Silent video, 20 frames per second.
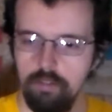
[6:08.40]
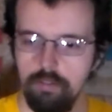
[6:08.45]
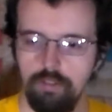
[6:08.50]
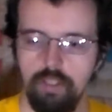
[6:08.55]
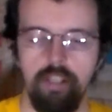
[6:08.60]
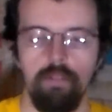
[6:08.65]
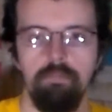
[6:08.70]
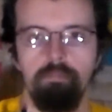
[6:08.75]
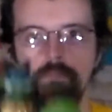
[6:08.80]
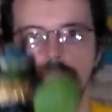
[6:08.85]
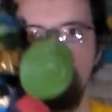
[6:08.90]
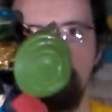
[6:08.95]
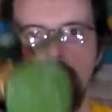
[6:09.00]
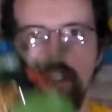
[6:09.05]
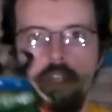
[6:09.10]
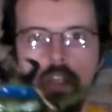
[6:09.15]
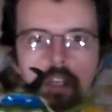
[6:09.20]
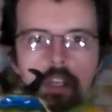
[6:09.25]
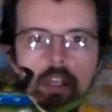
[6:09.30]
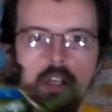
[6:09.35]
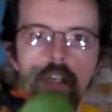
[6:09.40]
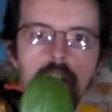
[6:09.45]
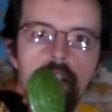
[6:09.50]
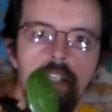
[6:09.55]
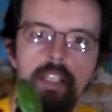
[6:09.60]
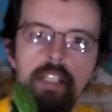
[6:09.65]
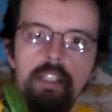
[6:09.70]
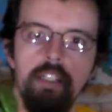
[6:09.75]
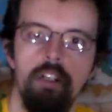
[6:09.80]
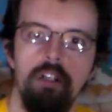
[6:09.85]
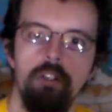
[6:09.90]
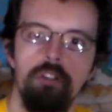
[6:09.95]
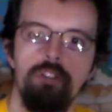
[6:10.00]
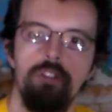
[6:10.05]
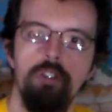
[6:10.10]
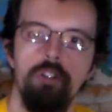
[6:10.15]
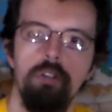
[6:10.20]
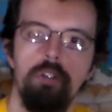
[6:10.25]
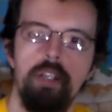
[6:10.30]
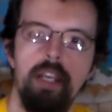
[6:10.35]
So yeah. He
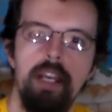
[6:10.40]
also